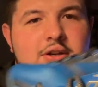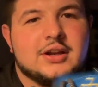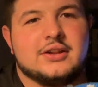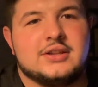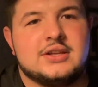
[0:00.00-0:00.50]

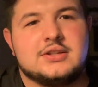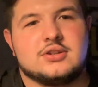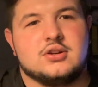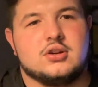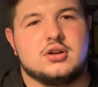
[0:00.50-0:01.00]
Now these
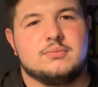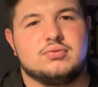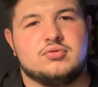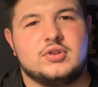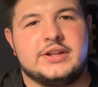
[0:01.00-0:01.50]
are
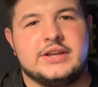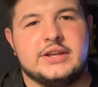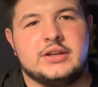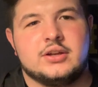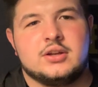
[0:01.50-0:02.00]

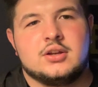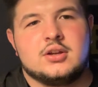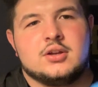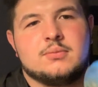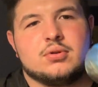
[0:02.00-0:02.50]
pretty,
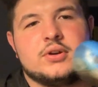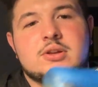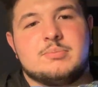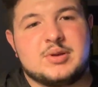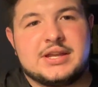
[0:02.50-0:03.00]

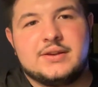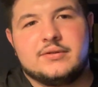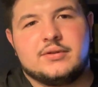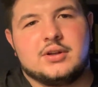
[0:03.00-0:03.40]
pretty beat.